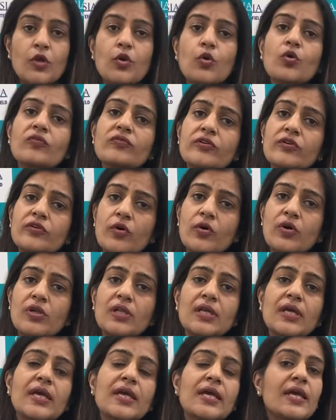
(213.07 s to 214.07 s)

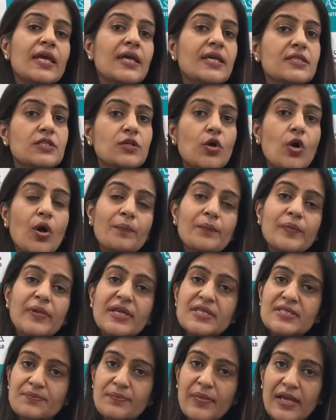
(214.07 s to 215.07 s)
Overall, it's a
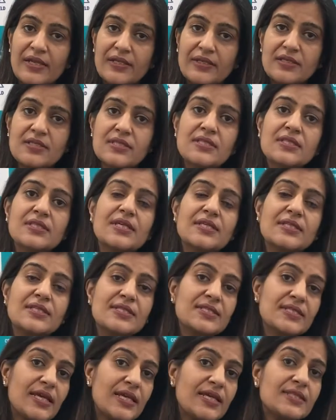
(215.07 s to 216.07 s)
complex balance that
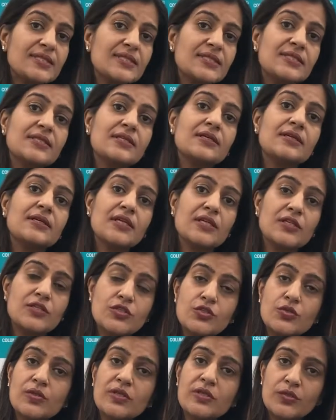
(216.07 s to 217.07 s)
decides the
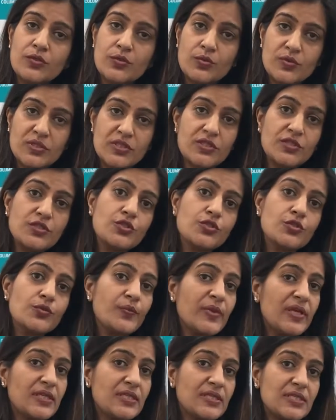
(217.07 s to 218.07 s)
insulin dosage to
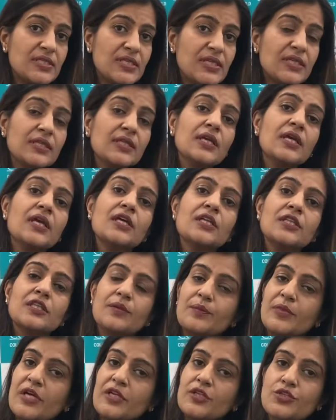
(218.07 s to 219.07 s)
maintain
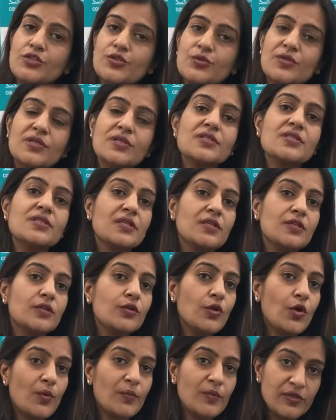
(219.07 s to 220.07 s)
the blood sugars in a
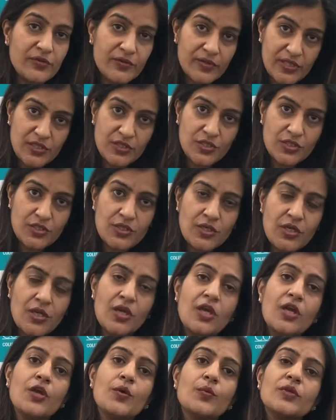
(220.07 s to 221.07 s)
normal range.
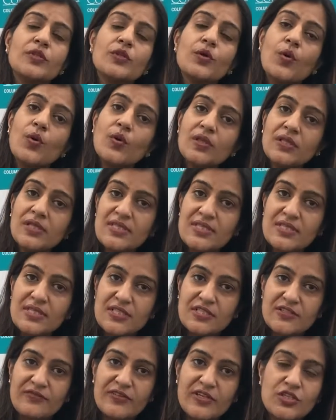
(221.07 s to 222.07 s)
With all these
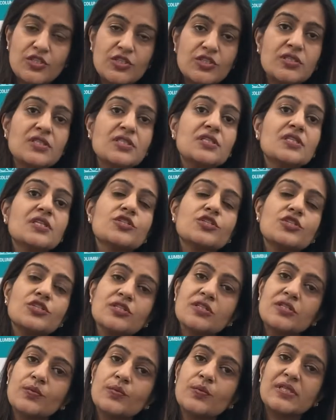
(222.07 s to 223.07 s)
interventions,
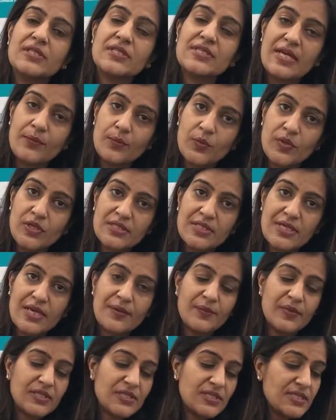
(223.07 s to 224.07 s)
children with type 1
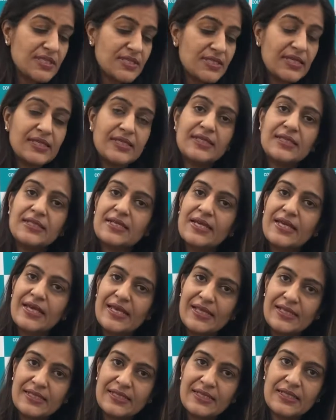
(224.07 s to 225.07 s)
diabetes can lead a
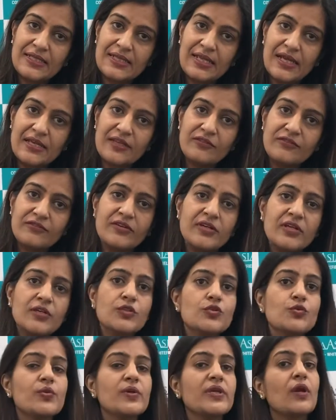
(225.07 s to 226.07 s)
healthy life,
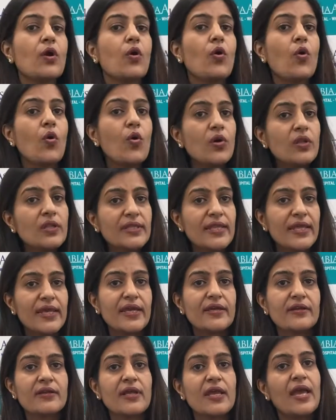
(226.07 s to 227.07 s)
doing all
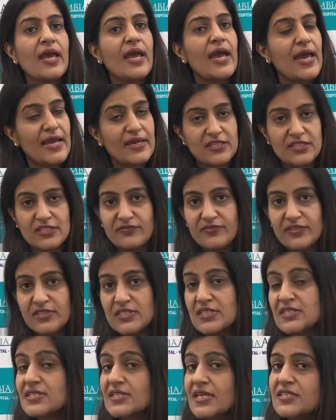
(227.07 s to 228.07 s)
their
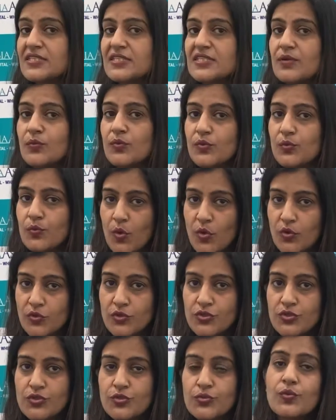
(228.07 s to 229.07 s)
activities as they would
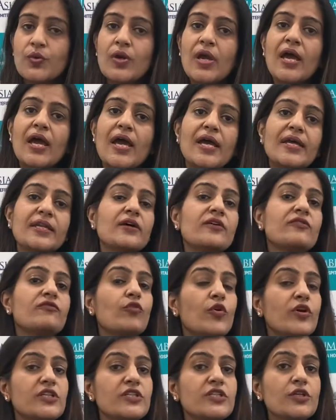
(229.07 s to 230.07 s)
want to, and
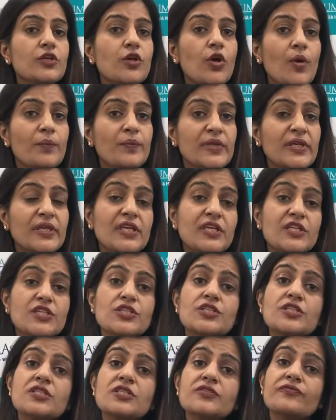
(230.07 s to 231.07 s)
avoiding
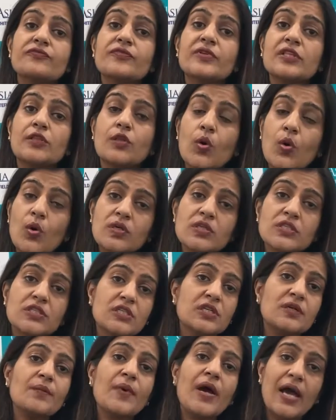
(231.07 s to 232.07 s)
complications with
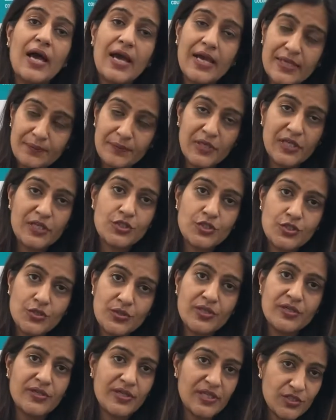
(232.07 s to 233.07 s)
long-term high blood
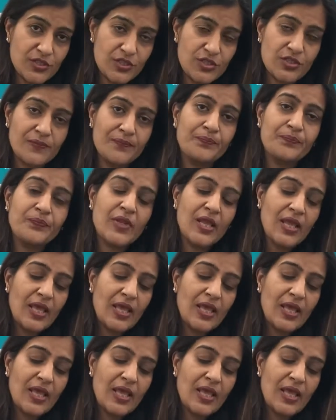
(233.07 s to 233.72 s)
sugar range.